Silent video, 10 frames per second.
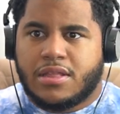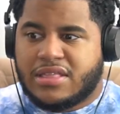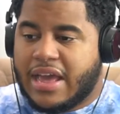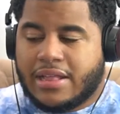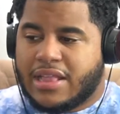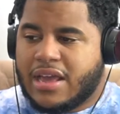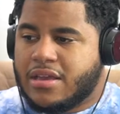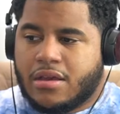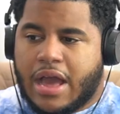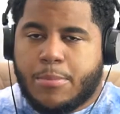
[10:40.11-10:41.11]
that,
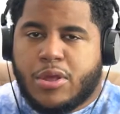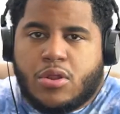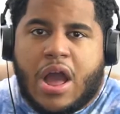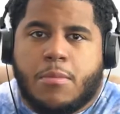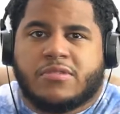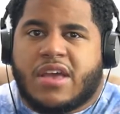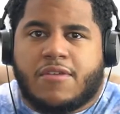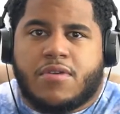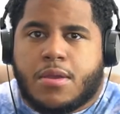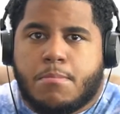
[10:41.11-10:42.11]
like, I mean, I almost had a
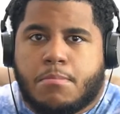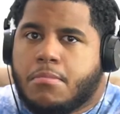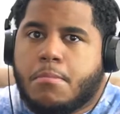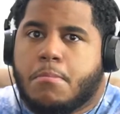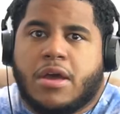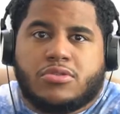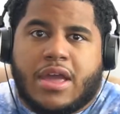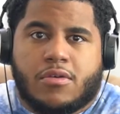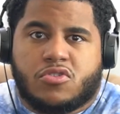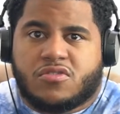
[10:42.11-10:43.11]
fucking
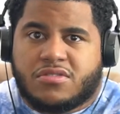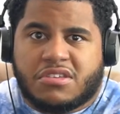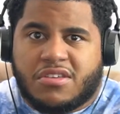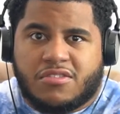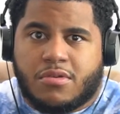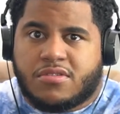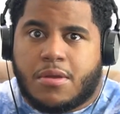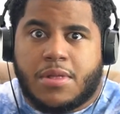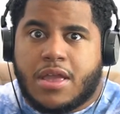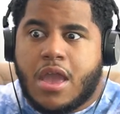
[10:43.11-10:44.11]
meltdown just listening to it because
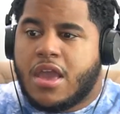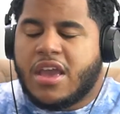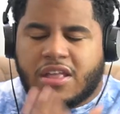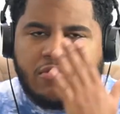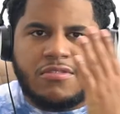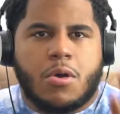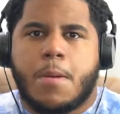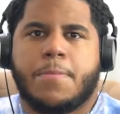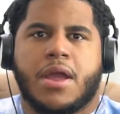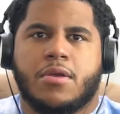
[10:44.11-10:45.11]
I'm like, it's so
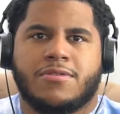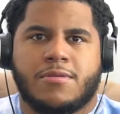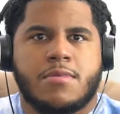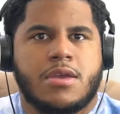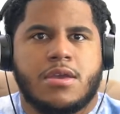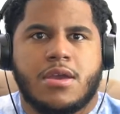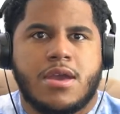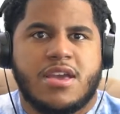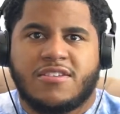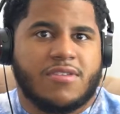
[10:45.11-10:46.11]
apparent to me.
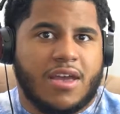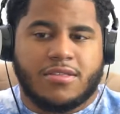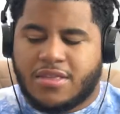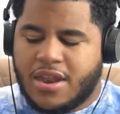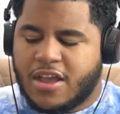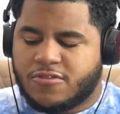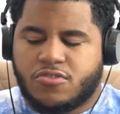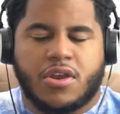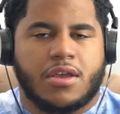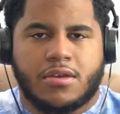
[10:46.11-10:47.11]
He's like the next
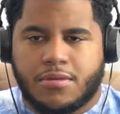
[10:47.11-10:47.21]
Drake.